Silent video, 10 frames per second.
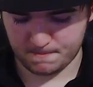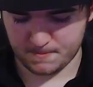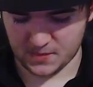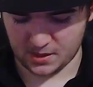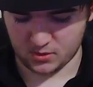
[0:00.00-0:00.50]

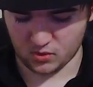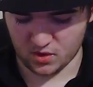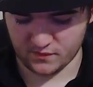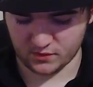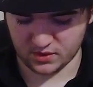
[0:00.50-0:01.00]
Thank you
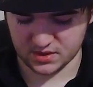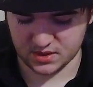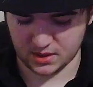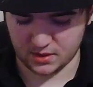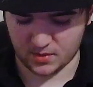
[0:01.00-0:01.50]
all for
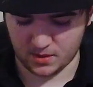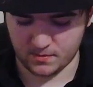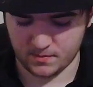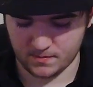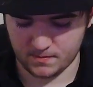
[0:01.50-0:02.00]
listening to me.
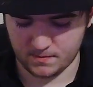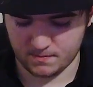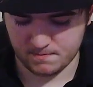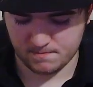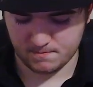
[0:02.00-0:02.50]

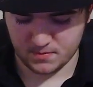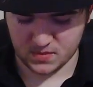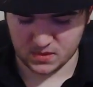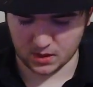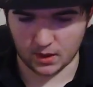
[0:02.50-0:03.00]

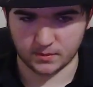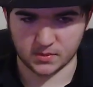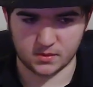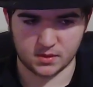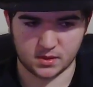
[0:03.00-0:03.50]

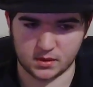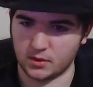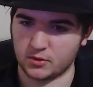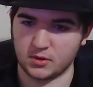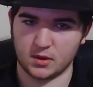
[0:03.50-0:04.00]
I'm gonna go
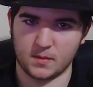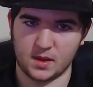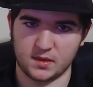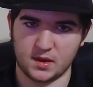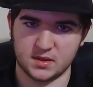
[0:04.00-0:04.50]
clear my
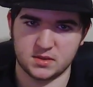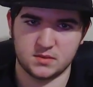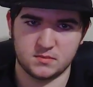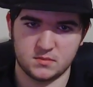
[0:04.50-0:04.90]
thoughts.